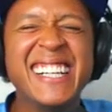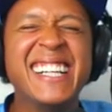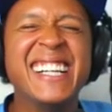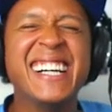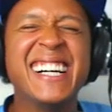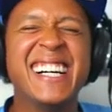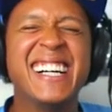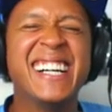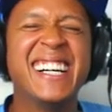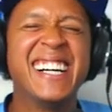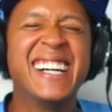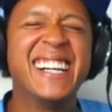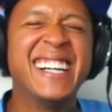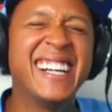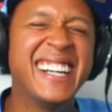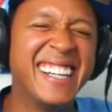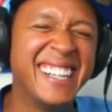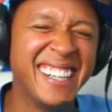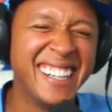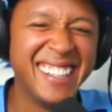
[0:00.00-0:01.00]

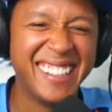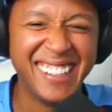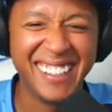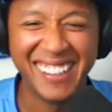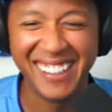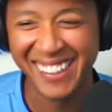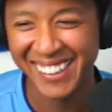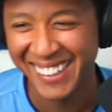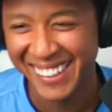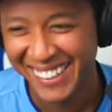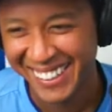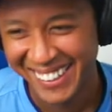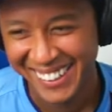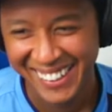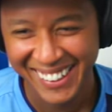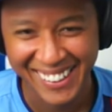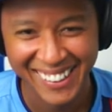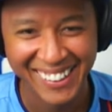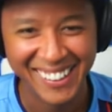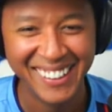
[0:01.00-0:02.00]

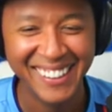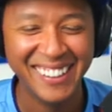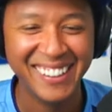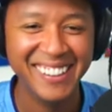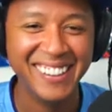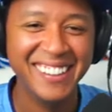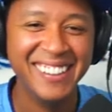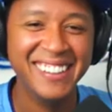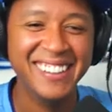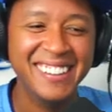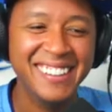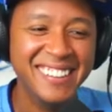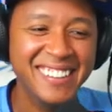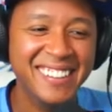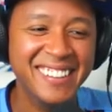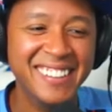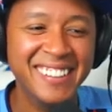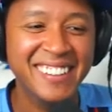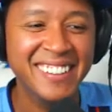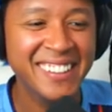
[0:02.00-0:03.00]

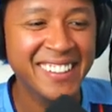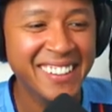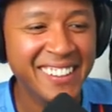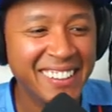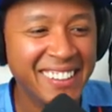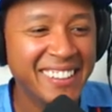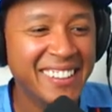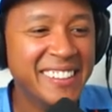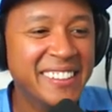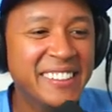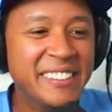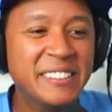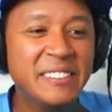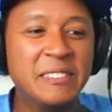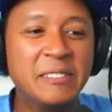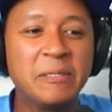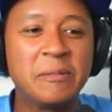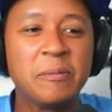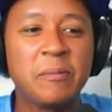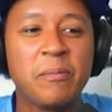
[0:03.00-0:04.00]

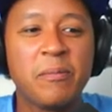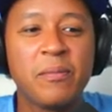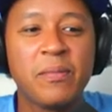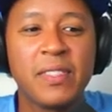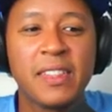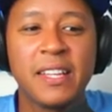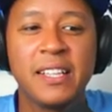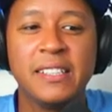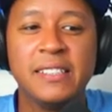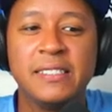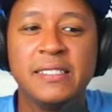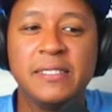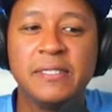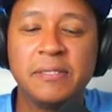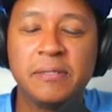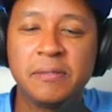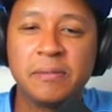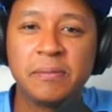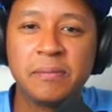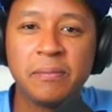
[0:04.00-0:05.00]

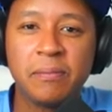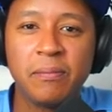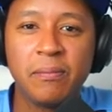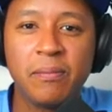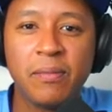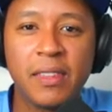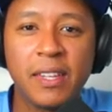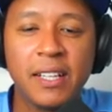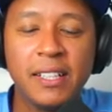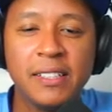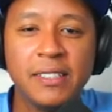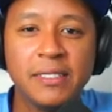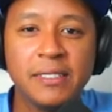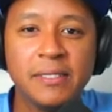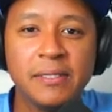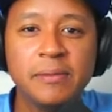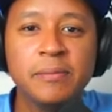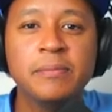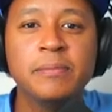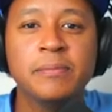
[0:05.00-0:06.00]

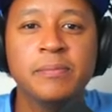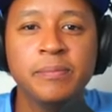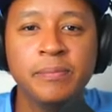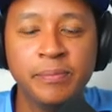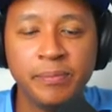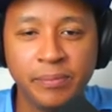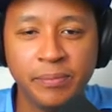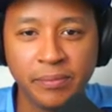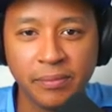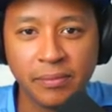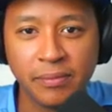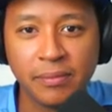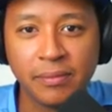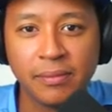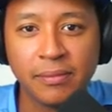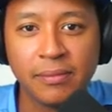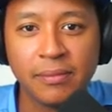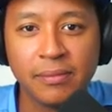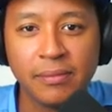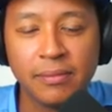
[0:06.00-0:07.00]

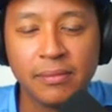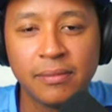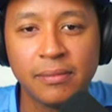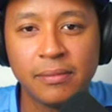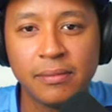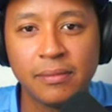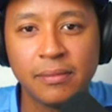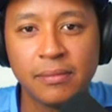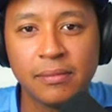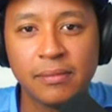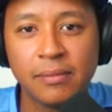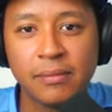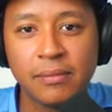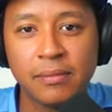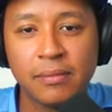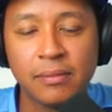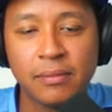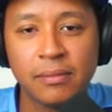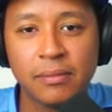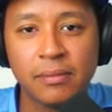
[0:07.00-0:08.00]
(silent)